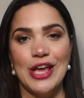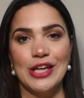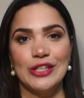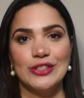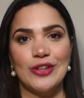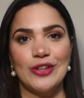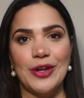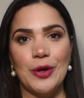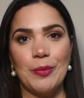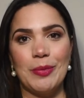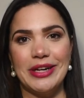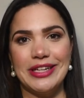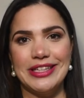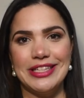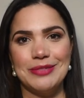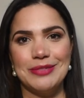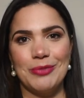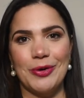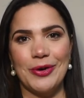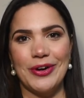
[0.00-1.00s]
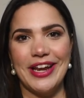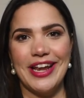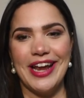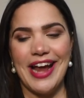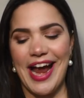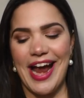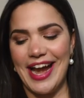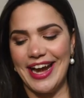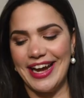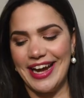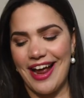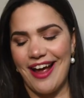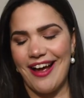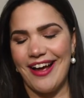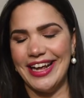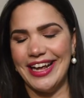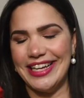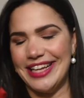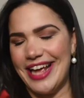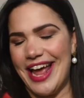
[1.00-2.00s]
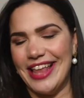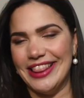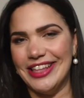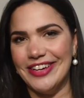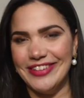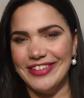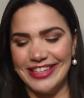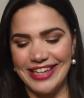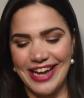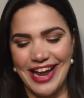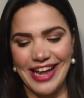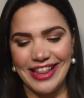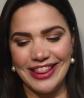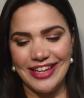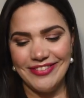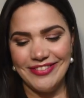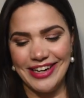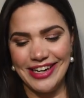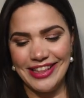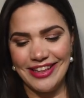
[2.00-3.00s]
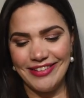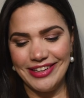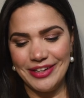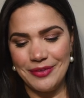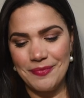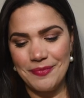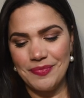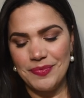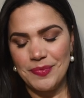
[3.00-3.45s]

So I opened it this morning and I love it, I love it, I love it.